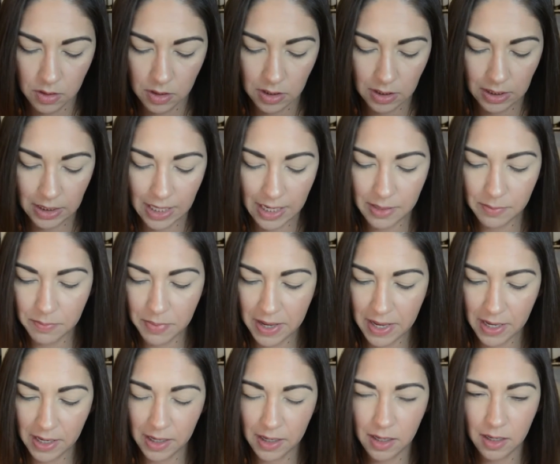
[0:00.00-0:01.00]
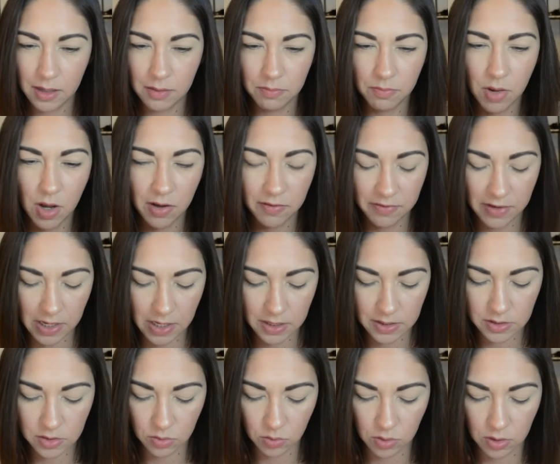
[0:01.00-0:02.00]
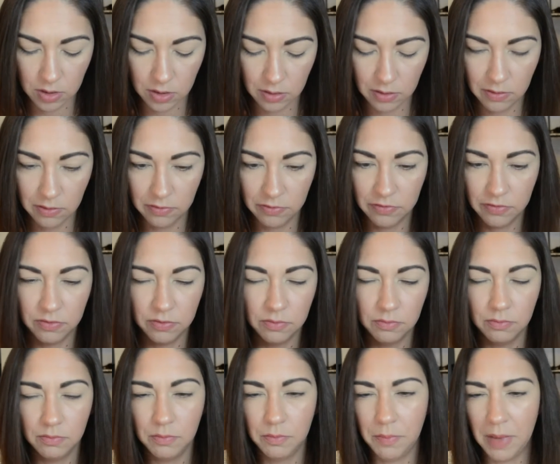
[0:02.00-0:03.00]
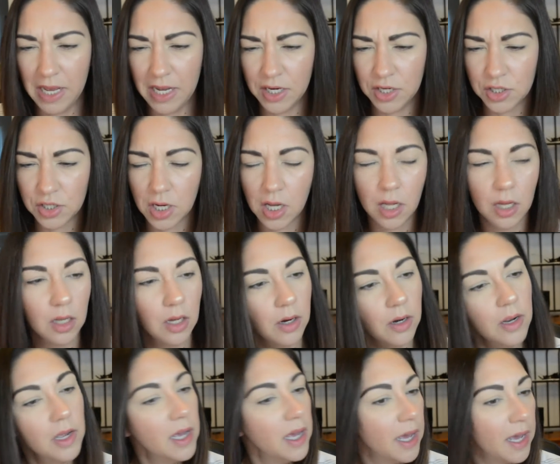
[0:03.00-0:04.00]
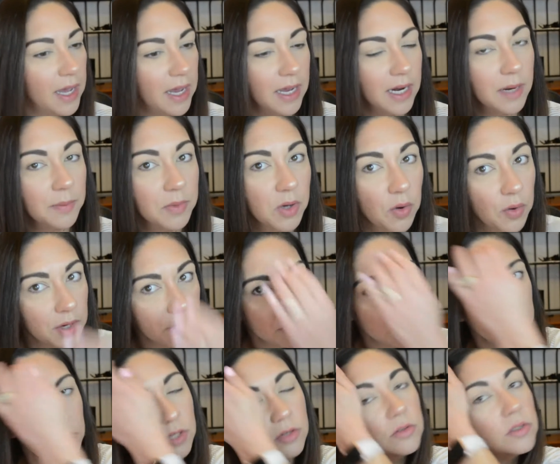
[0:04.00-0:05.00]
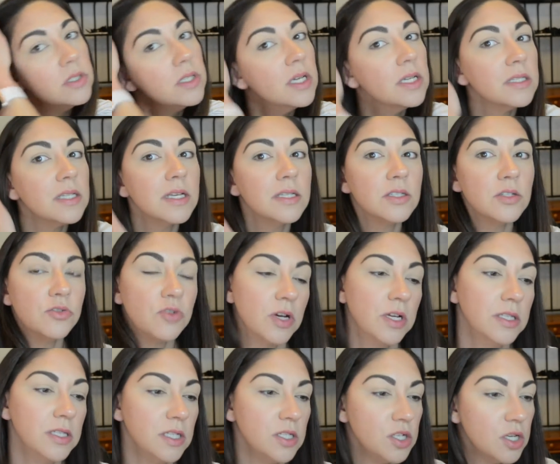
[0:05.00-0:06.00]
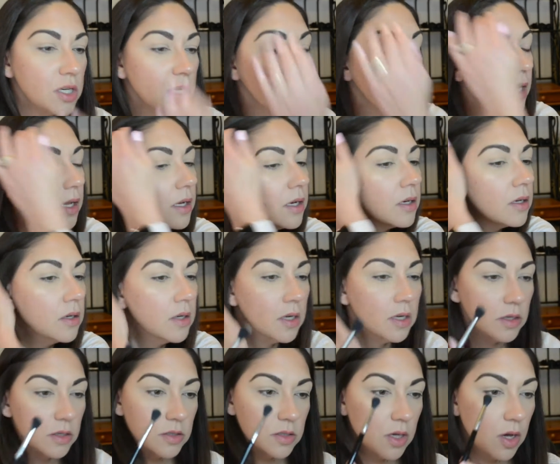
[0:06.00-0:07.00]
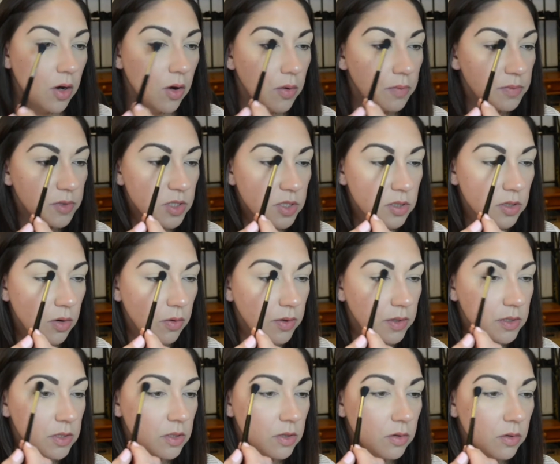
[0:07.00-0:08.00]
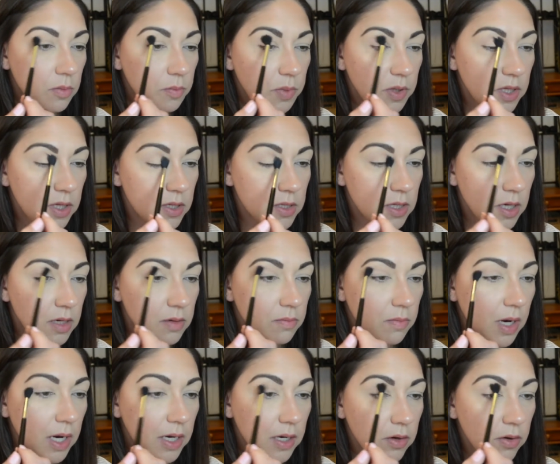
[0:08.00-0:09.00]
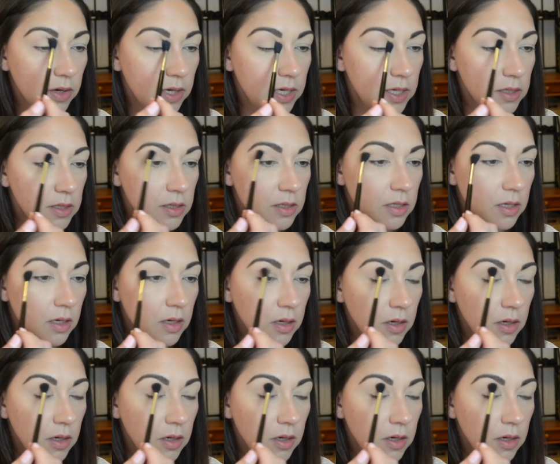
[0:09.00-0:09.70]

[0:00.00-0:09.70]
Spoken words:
light pink, mauve-y sort of beige color. And I'm going to use this as a transition color. So I'm just going to put this in my crease